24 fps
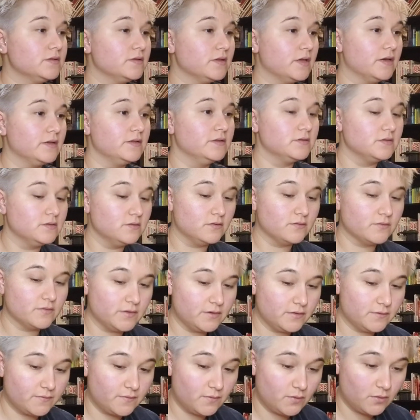that is not
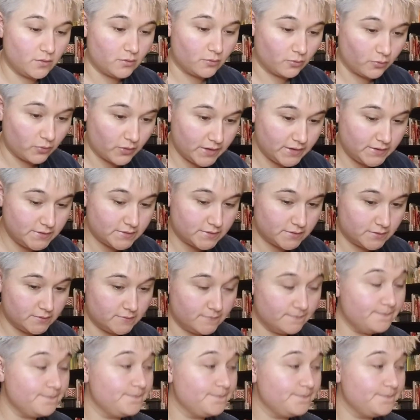there for a reason.